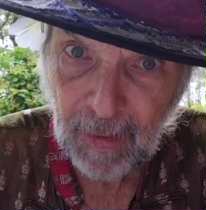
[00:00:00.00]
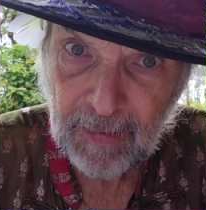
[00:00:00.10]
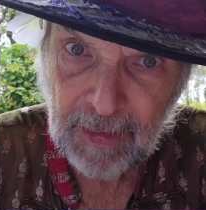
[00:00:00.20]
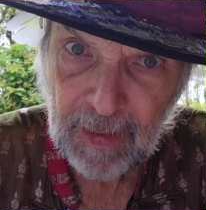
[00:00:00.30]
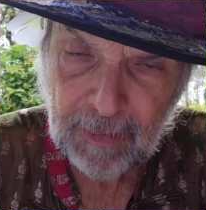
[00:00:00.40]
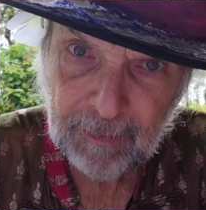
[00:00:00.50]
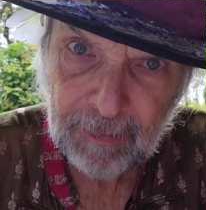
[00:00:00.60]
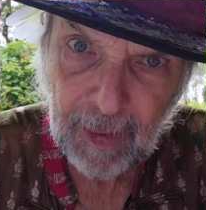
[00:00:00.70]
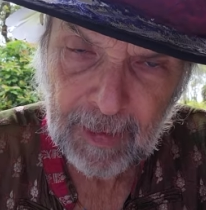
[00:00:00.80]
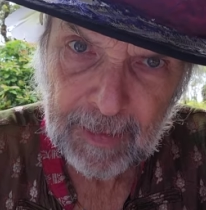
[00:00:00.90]
ID. He's
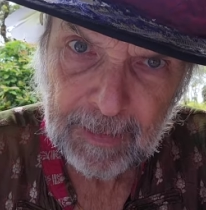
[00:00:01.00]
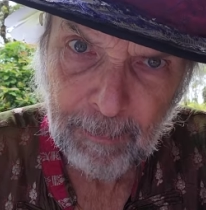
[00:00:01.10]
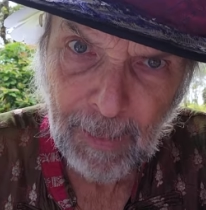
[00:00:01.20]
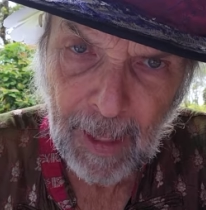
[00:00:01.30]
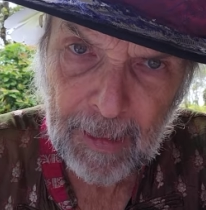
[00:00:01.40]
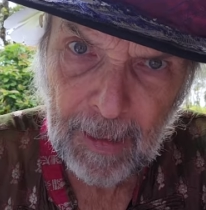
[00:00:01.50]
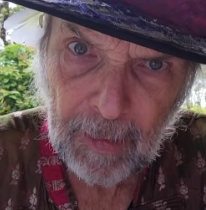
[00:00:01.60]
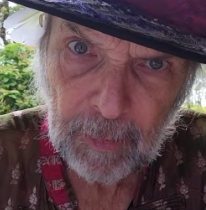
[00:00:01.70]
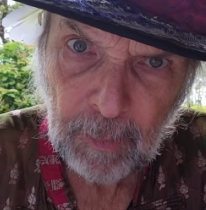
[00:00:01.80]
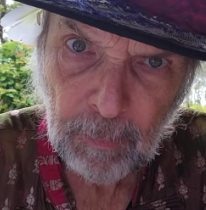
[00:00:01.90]
got to get the body out
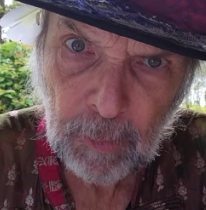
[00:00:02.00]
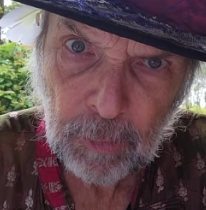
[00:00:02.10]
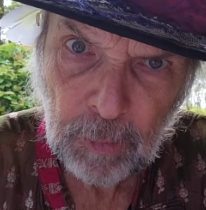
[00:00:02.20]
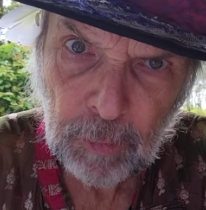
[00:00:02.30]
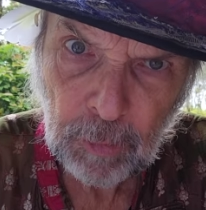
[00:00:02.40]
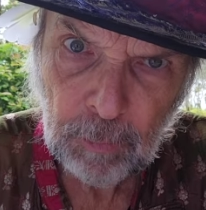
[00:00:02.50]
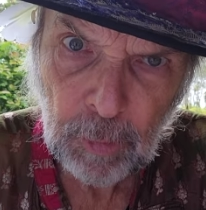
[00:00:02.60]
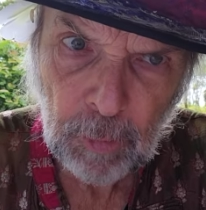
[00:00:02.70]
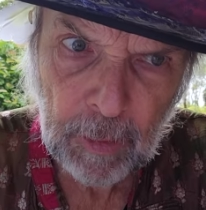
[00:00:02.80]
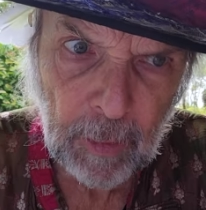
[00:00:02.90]
of
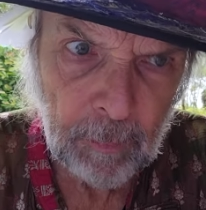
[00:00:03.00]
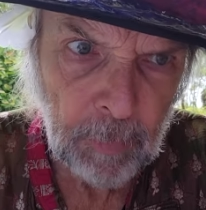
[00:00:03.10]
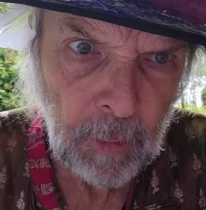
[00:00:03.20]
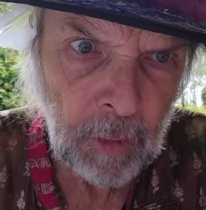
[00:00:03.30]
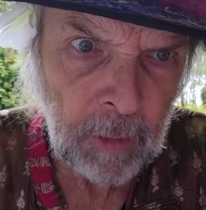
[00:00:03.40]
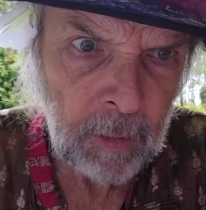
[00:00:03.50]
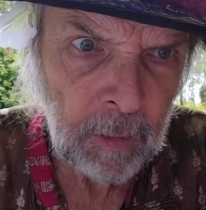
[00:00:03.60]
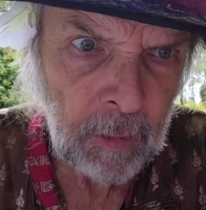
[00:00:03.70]
Kabul airport.